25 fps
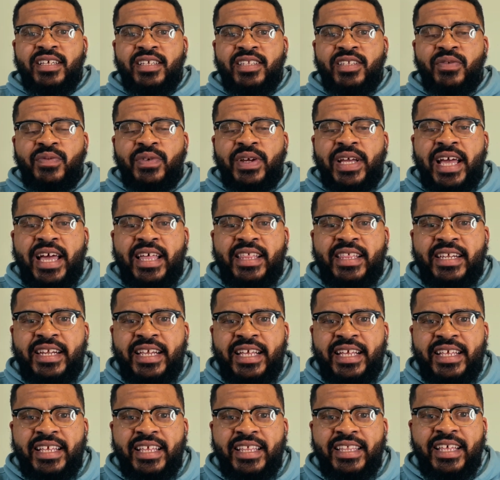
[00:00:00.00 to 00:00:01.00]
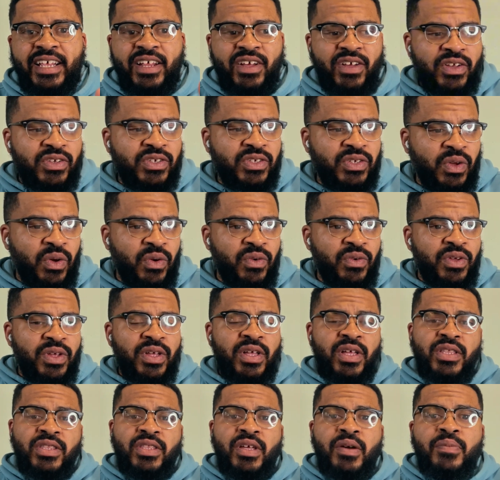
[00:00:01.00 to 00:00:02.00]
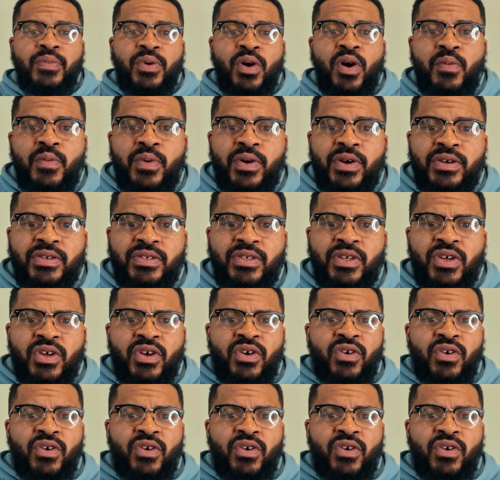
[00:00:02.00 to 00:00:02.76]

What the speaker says: the reality that also the boomers,